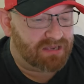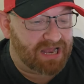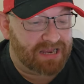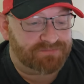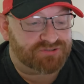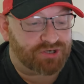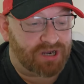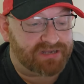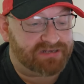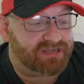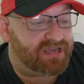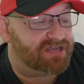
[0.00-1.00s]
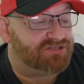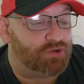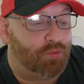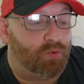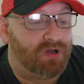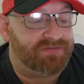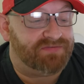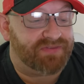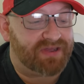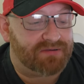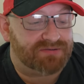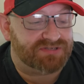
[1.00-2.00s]
I'm trying to get to one
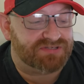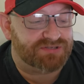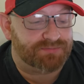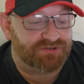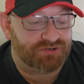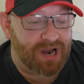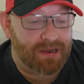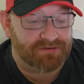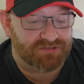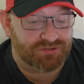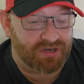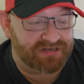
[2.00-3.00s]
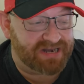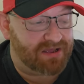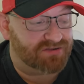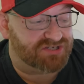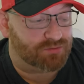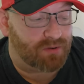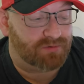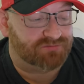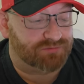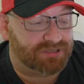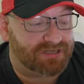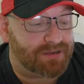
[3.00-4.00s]
thousand subscribers right now, so I would
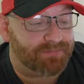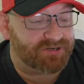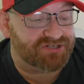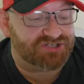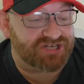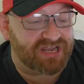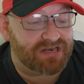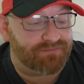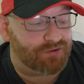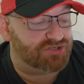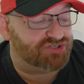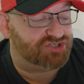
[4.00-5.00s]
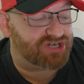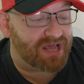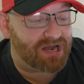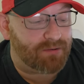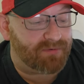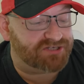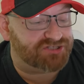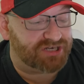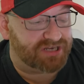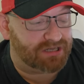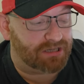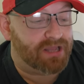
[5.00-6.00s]
really appreciate if you could shout out my
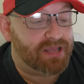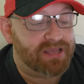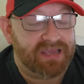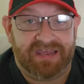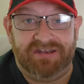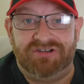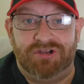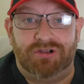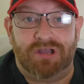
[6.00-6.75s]
channel in your